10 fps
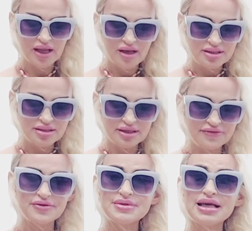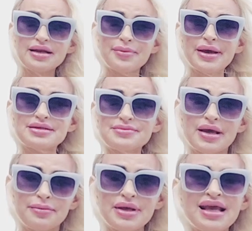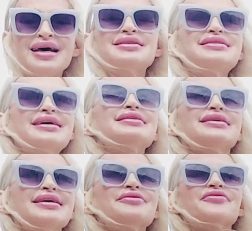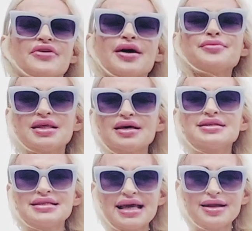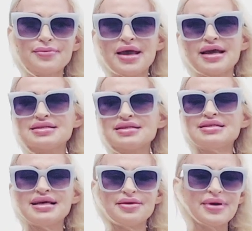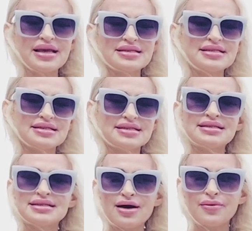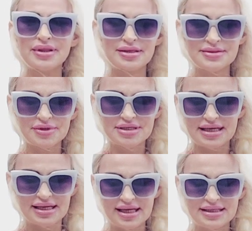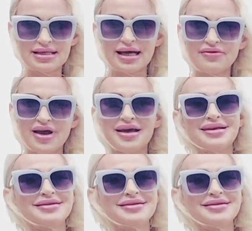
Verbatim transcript: Delete from database, baby. Delete from the database. Database does not want this person inside of it.